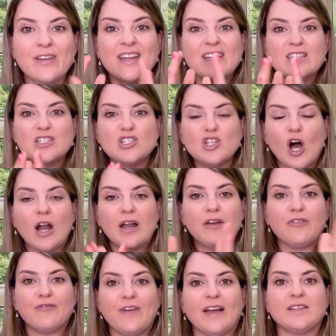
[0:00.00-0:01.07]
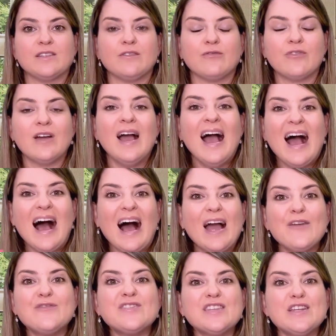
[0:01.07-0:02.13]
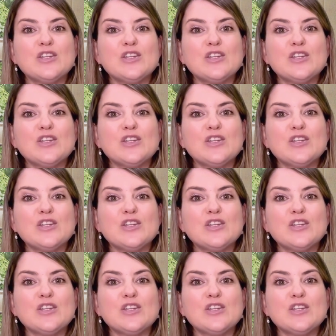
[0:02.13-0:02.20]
It is not effective. I've seen